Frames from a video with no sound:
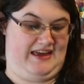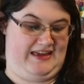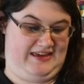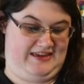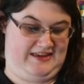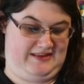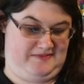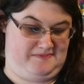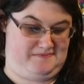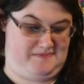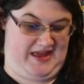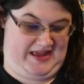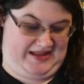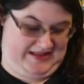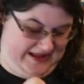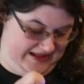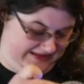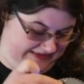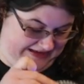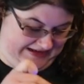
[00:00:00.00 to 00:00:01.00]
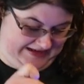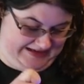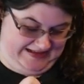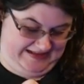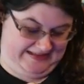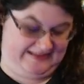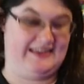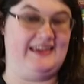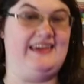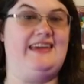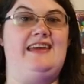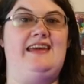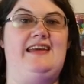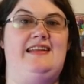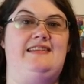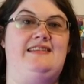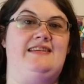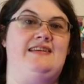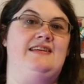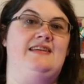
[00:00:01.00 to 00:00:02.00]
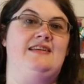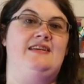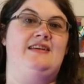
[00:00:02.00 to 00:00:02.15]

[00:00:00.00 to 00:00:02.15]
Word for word: I can magnetically stick it